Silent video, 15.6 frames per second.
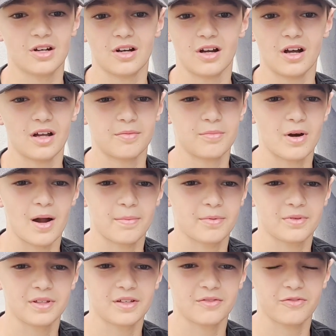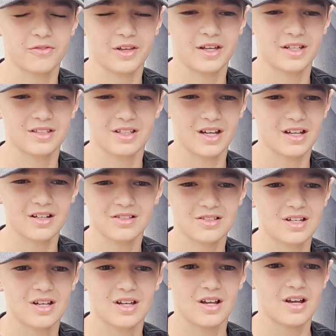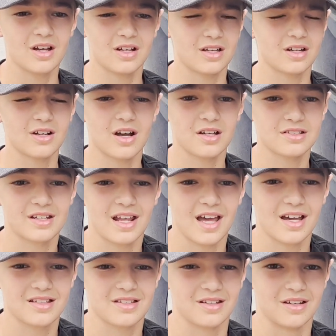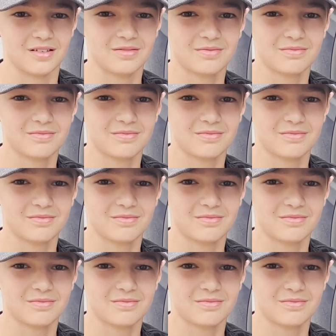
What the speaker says: or improperly inflated tires could cause an accident.